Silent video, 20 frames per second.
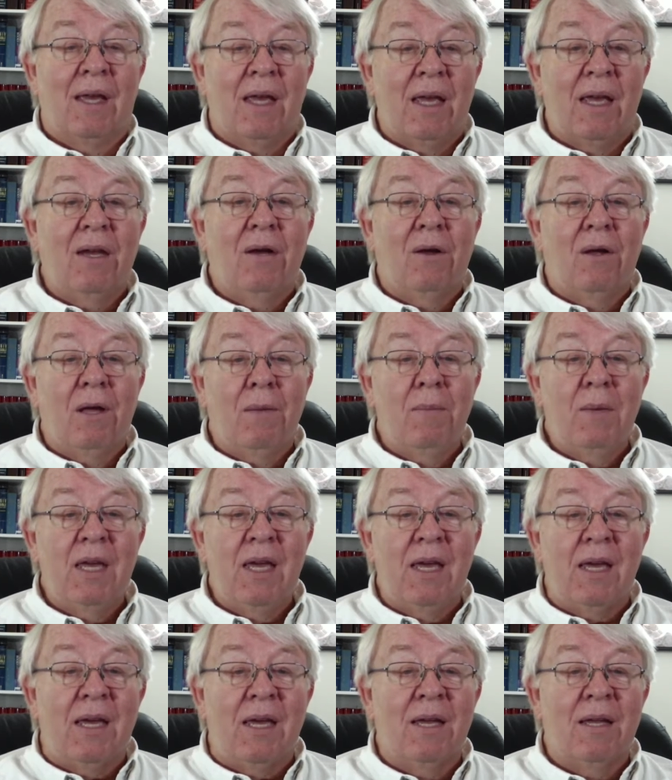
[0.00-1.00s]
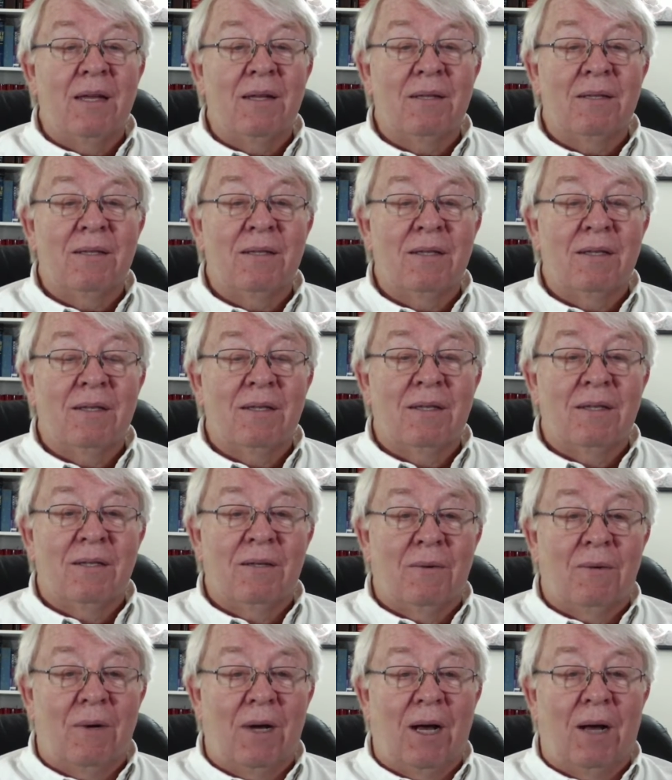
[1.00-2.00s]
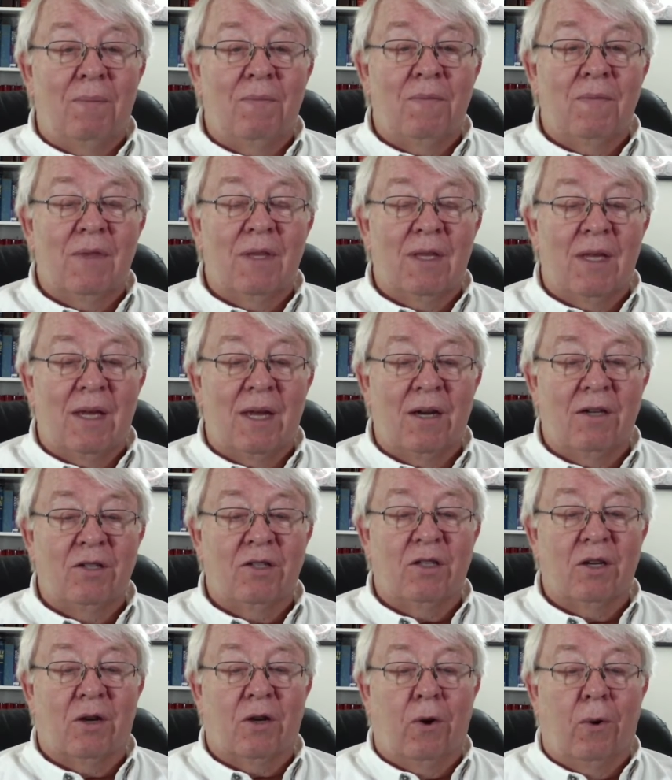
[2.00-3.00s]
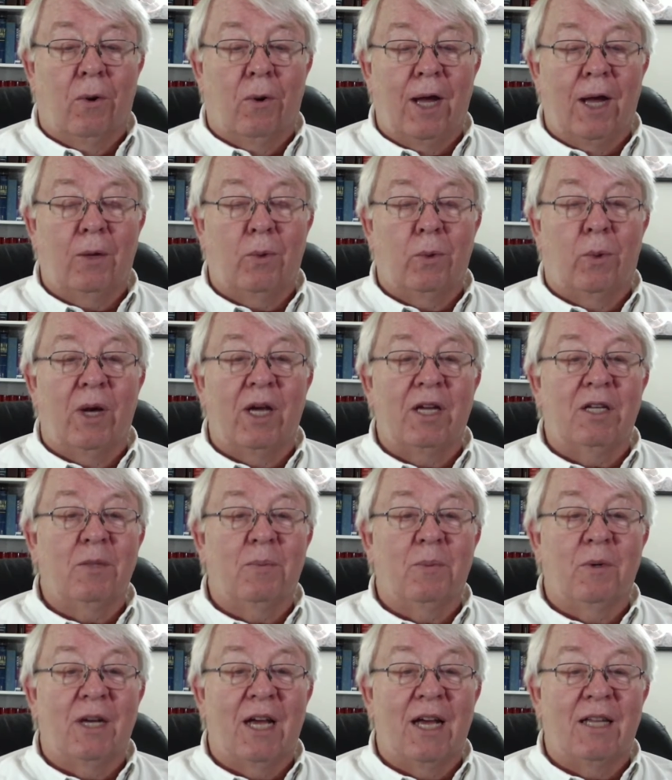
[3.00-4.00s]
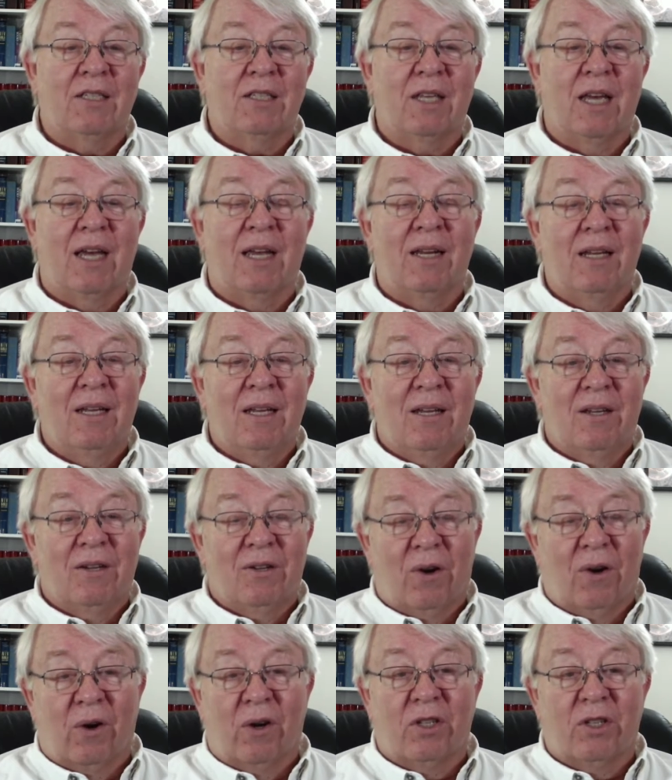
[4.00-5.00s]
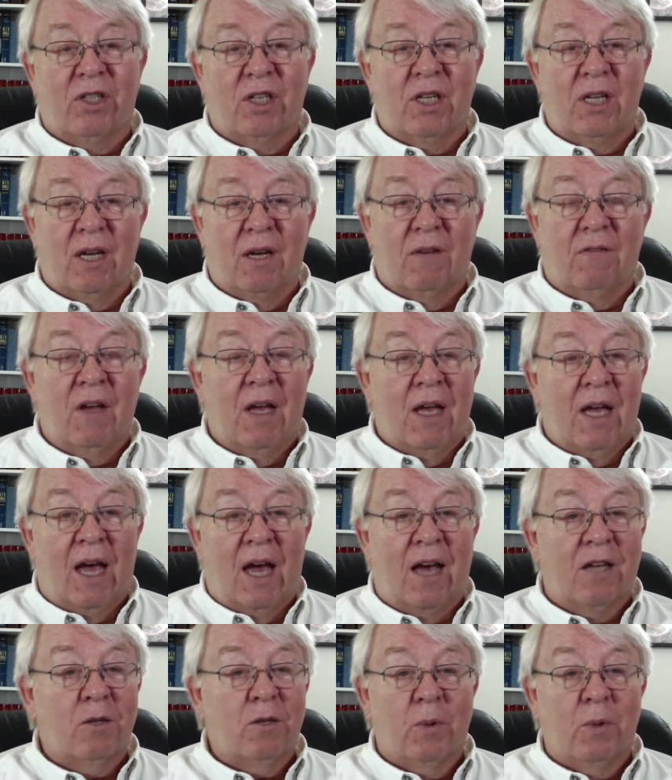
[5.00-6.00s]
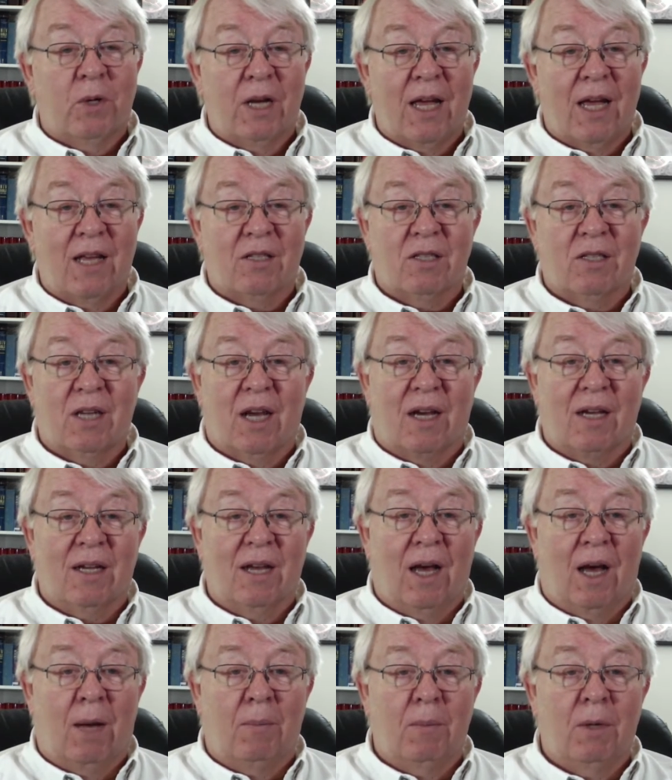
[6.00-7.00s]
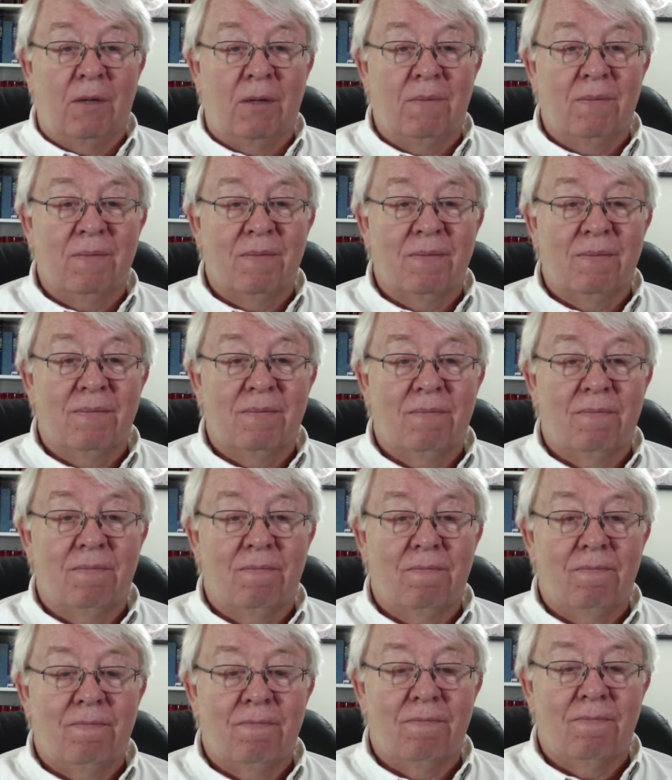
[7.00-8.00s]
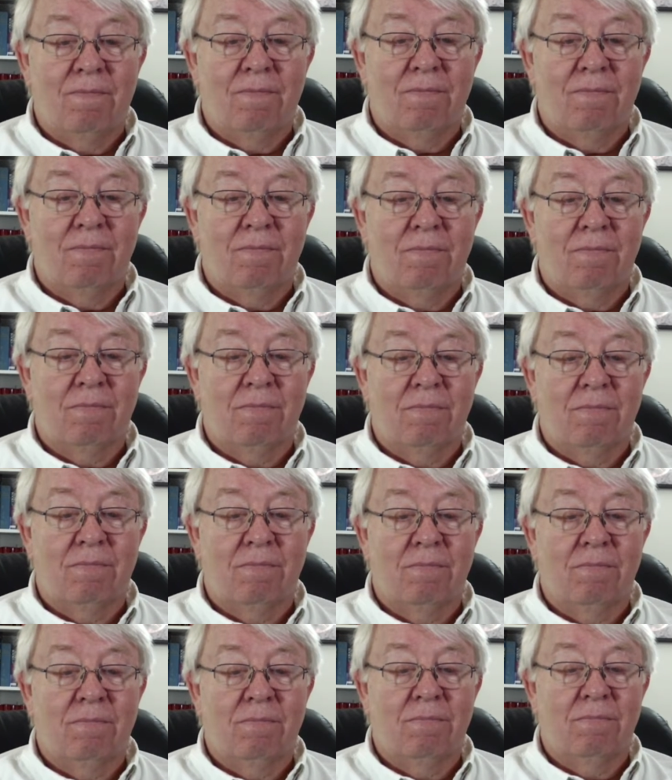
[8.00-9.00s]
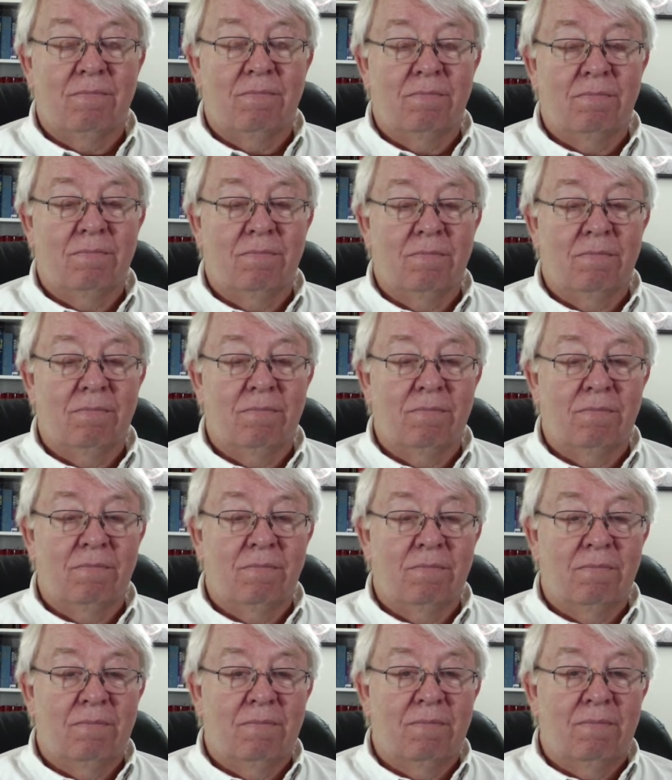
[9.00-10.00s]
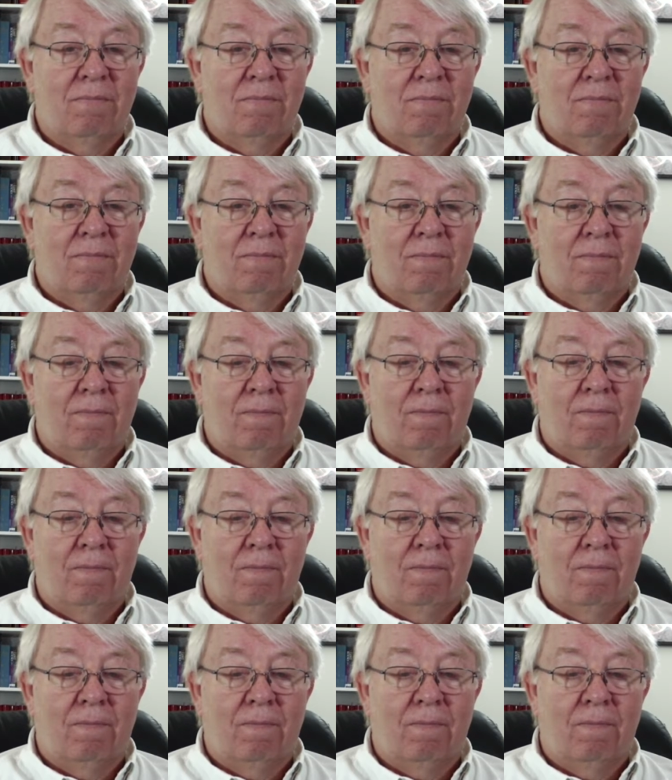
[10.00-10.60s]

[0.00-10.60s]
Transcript: Eagle a me. Well, here's the correct way to pronounce that, courtesy of howtopronounce.com. Ego eimi. Ego eimi.